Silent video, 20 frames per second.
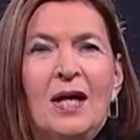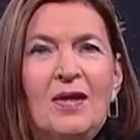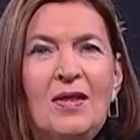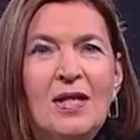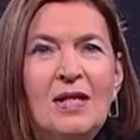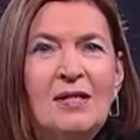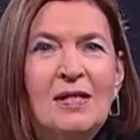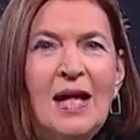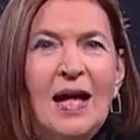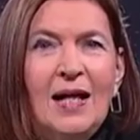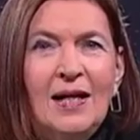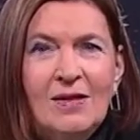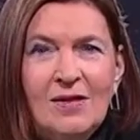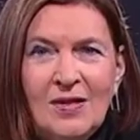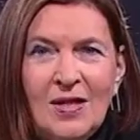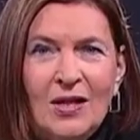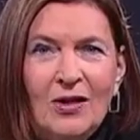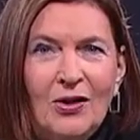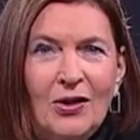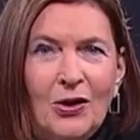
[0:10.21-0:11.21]
These ads
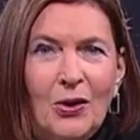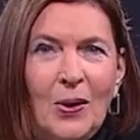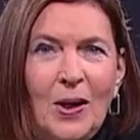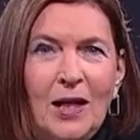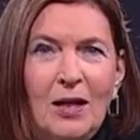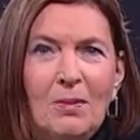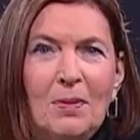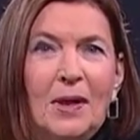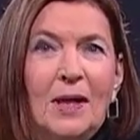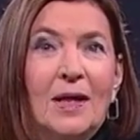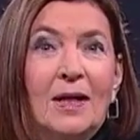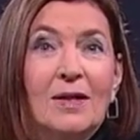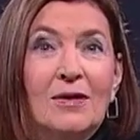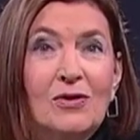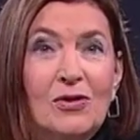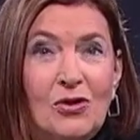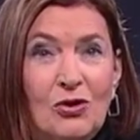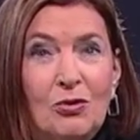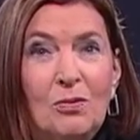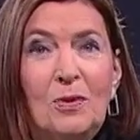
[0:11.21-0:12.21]
that are created by
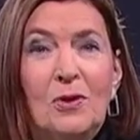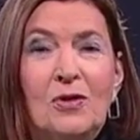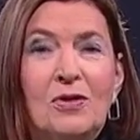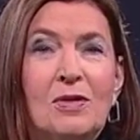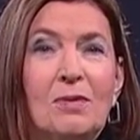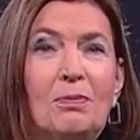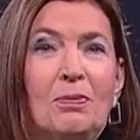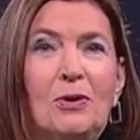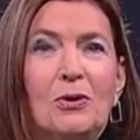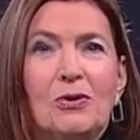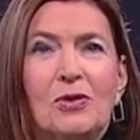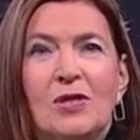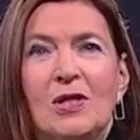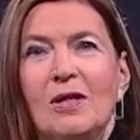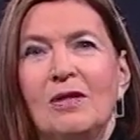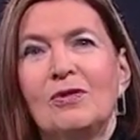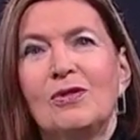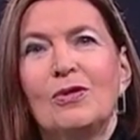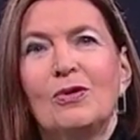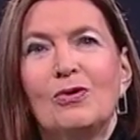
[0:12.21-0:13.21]
consumers and posted
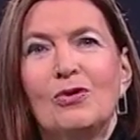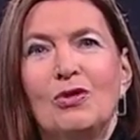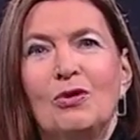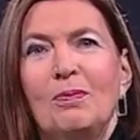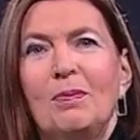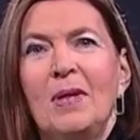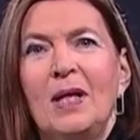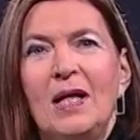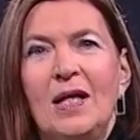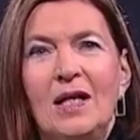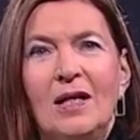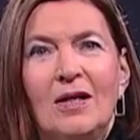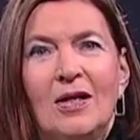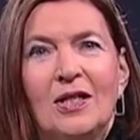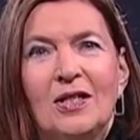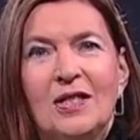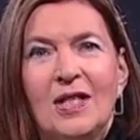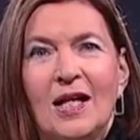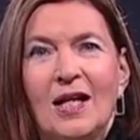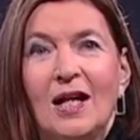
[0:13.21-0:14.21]
on social media
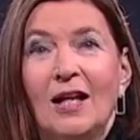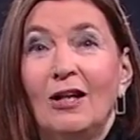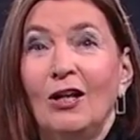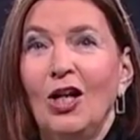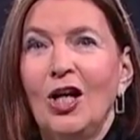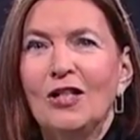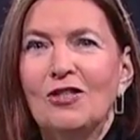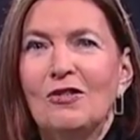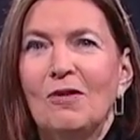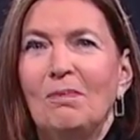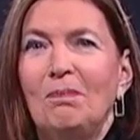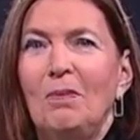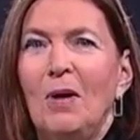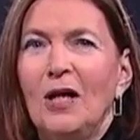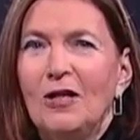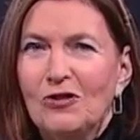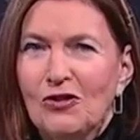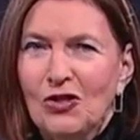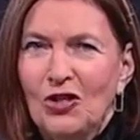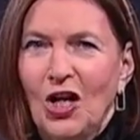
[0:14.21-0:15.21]
are taking lots of
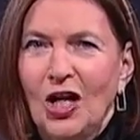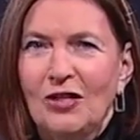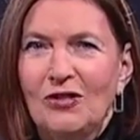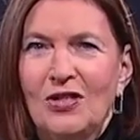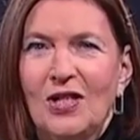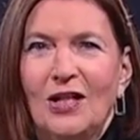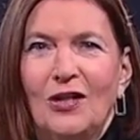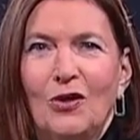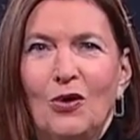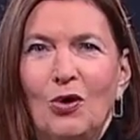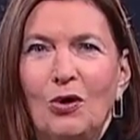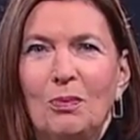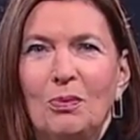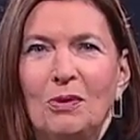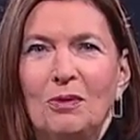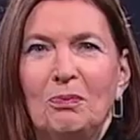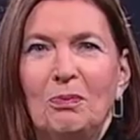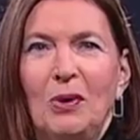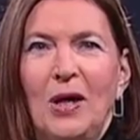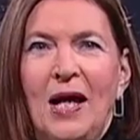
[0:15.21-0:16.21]
pot shots at
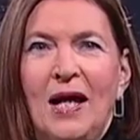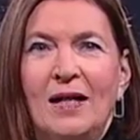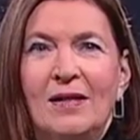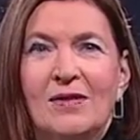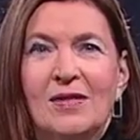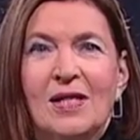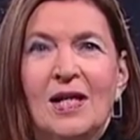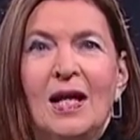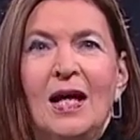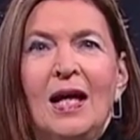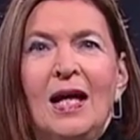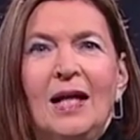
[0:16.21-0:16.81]
corporate brands.